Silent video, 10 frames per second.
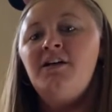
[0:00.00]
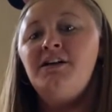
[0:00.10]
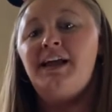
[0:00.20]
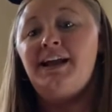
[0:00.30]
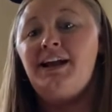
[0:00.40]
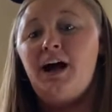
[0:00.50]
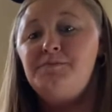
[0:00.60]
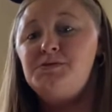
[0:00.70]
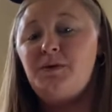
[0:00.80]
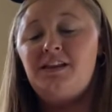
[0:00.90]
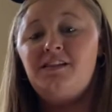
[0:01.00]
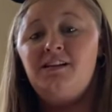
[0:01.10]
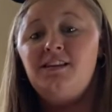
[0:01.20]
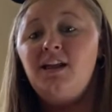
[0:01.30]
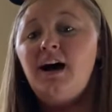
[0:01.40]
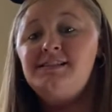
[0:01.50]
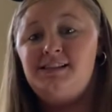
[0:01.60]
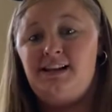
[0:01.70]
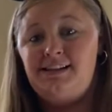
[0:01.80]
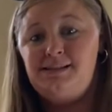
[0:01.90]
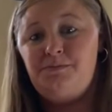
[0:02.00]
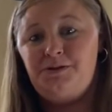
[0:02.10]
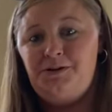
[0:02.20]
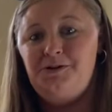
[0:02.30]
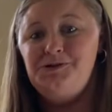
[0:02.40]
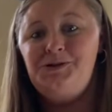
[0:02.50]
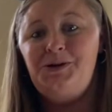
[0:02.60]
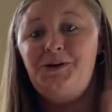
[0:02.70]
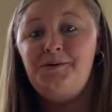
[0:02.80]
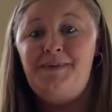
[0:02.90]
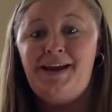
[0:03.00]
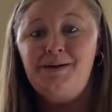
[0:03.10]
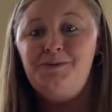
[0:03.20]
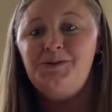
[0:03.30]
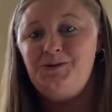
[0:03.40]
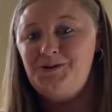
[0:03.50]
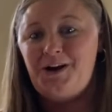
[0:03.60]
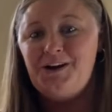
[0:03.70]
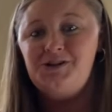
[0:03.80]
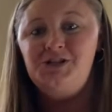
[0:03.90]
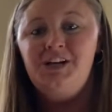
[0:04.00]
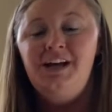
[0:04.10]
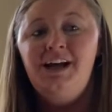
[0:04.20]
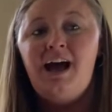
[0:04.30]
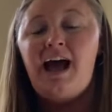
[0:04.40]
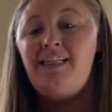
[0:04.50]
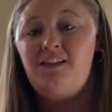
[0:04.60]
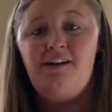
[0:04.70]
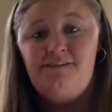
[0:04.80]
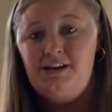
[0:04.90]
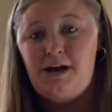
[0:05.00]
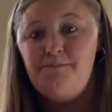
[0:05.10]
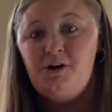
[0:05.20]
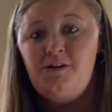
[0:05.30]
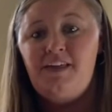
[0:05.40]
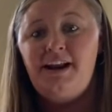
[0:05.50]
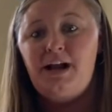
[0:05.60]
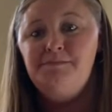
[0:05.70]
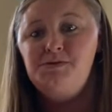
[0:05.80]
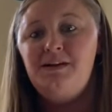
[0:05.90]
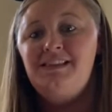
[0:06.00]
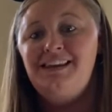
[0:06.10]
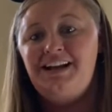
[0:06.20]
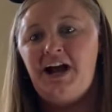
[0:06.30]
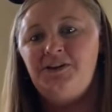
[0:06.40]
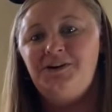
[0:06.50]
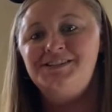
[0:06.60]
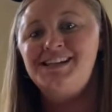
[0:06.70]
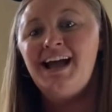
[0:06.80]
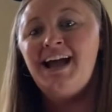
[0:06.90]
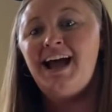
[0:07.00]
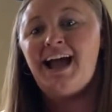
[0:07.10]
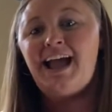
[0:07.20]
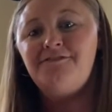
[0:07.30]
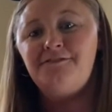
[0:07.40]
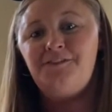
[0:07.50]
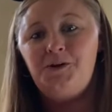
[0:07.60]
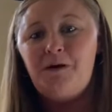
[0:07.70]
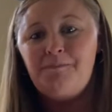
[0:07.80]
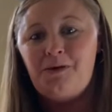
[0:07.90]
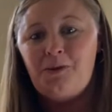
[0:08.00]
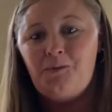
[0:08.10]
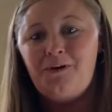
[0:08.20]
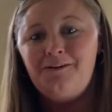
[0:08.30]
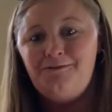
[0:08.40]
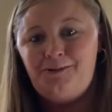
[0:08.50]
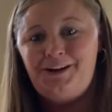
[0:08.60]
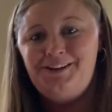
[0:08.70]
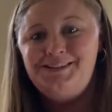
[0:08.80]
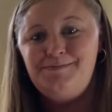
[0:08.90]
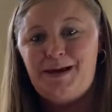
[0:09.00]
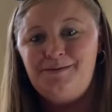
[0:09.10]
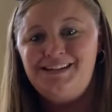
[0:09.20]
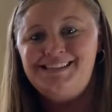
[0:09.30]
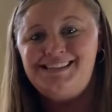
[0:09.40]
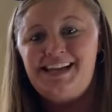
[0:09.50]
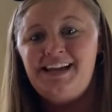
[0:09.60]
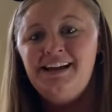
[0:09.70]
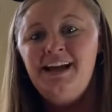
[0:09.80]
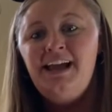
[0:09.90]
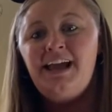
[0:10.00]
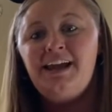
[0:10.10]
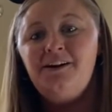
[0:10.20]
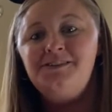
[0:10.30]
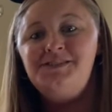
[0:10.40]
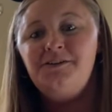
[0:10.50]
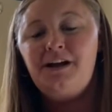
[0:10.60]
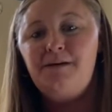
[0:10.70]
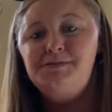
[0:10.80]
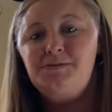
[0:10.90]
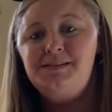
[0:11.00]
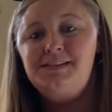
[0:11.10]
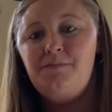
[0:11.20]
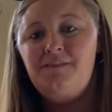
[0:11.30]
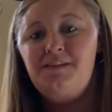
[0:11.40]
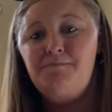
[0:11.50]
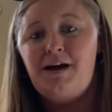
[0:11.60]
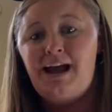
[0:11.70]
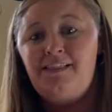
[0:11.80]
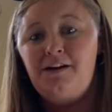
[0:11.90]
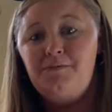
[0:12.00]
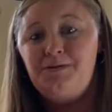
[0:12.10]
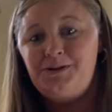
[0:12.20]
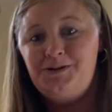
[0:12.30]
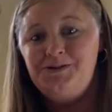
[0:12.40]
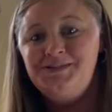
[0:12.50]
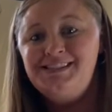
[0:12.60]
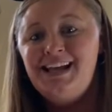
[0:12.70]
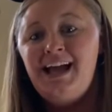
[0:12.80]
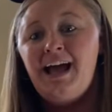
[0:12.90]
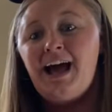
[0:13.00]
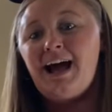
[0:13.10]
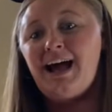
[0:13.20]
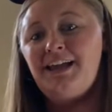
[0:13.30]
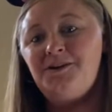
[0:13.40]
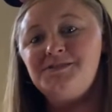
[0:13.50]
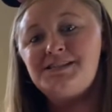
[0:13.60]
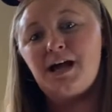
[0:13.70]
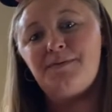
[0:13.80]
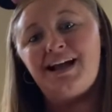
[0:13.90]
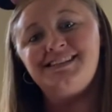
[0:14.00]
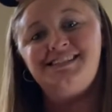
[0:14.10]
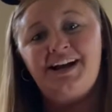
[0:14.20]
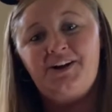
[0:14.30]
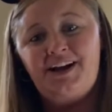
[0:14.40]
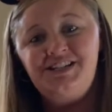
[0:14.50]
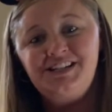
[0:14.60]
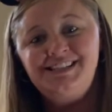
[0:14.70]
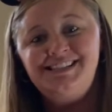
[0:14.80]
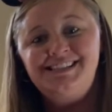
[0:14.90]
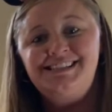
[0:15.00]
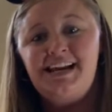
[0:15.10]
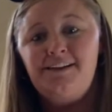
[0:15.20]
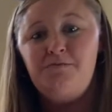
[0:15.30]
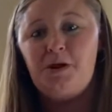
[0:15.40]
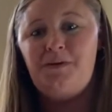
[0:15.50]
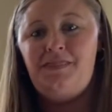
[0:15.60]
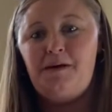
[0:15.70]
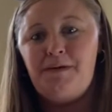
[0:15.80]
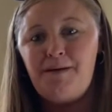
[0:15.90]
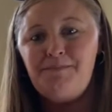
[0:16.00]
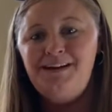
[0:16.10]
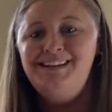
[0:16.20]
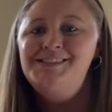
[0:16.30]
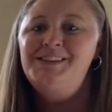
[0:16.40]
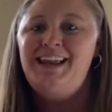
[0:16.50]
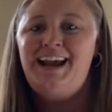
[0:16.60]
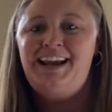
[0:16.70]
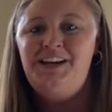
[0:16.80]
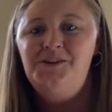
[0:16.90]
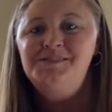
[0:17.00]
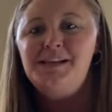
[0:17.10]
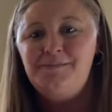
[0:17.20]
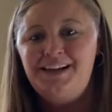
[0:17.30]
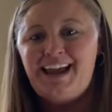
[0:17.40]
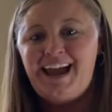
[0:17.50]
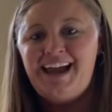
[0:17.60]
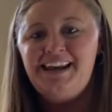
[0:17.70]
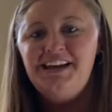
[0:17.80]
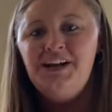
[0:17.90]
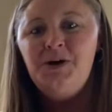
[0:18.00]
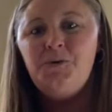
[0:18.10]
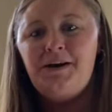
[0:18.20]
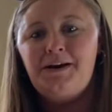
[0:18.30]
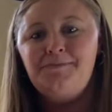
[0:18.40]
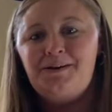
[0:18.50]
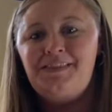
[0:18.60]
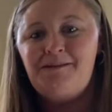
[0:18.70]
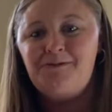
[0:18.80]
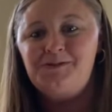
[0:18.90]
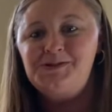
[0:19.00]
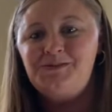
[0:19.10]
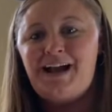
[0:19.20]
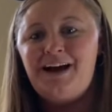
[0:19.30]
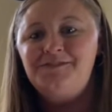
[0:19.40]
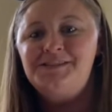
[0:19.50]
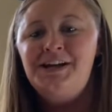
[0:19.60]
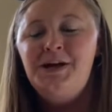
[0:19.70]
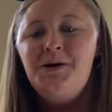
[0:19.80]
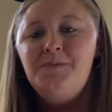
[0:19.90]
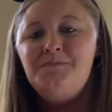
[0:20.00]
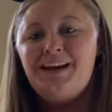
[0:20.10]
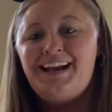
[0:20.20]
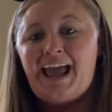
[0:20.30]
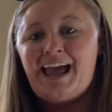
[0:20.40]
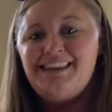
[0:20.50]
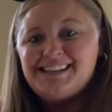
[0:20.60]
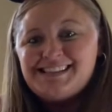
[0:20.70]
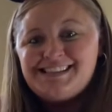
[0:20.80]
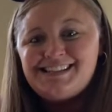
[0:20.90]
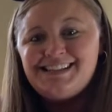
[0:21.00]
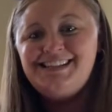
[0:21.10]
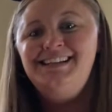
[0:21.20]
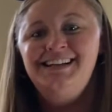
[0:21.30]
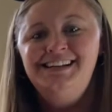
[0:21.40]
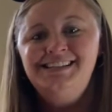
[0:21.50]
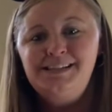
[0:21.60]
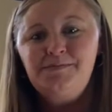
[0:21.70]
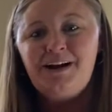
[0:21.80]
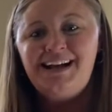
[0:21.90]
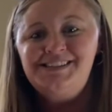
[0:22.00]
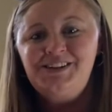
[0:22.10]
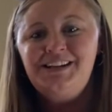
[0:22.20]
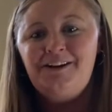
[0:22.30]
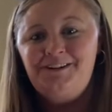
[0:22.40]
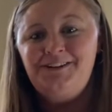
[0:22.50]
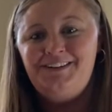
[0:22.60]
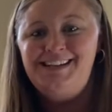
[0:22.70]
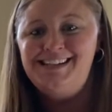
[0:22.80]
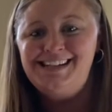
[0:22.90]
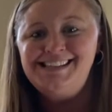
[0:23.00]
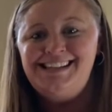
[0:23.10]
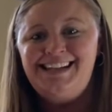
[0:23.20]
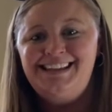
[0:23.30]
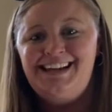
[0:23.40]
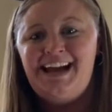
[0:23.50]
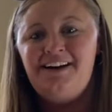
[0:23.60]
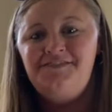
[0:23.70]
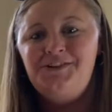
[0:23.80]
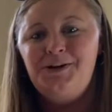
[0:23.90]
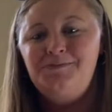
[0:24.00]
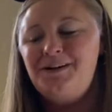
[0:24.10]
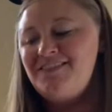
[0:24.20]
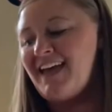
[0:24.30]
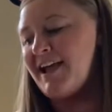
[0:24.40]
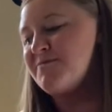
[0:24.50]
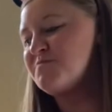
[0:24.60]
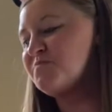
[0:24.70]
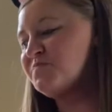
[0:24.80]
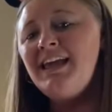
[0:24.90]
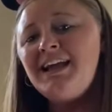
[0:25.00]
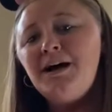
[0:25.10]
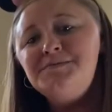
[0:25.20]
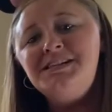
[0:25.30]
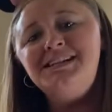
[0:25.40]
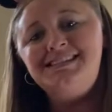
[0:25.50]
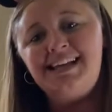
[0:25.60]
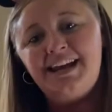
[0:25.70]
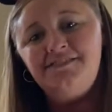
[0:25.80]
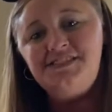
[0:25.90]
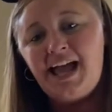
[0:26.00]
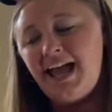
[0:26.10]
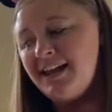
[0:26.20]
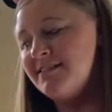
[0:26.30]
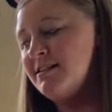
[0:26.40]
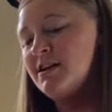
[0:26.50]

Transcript: It comes with lots and lots of balloons. You can make a balloon arch. I love the number that it comes with and the colors. I have a few up on the wall for you to be able to see. It also comes with some of the Mylar balloons. I use them as decorations instead of blowing them up so that I can use them again when her birthday rolls around. But again, this is to surprise her that we're going to Disney the day after her birthday. It comes in a set of 10.